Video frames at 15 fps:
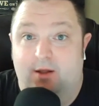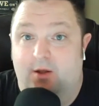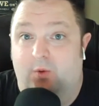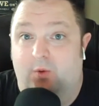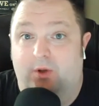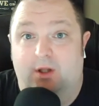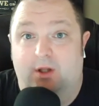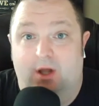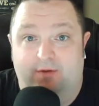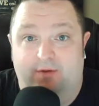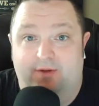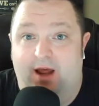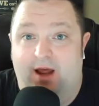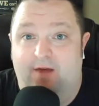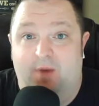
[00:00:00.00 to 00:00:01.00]
would love
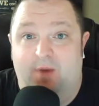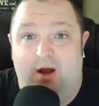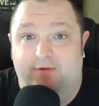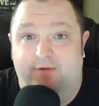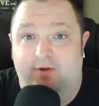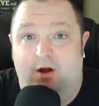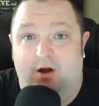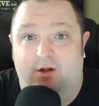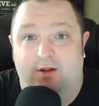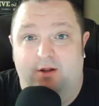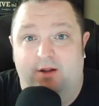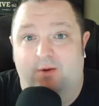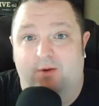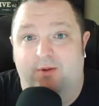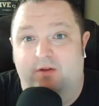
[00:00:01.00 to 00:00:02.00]
to have Masvidal in
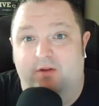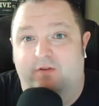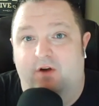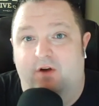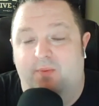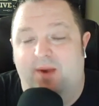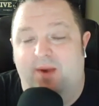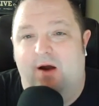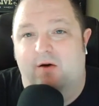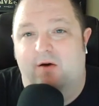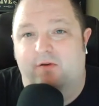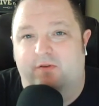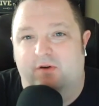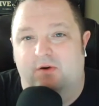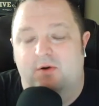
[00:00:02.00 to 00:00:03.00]
there with his star power.
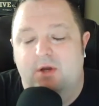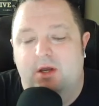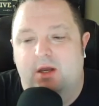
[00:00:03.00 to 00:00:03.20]
So.